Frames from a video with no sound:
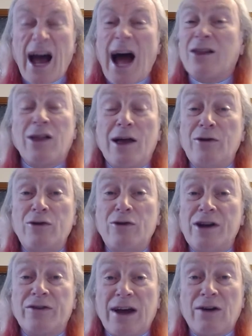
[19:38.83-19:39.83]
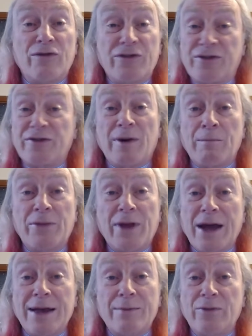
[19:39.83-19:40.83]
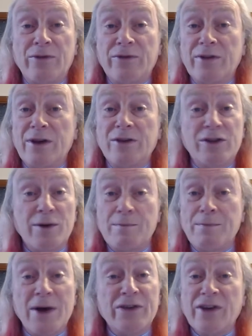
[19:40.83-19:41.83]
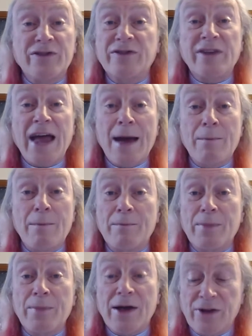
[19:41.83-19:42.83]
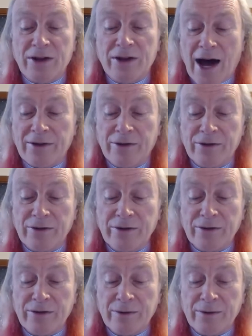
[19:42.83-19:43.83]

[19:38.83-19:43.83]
Allow yourself sometimes to miss a step in the dance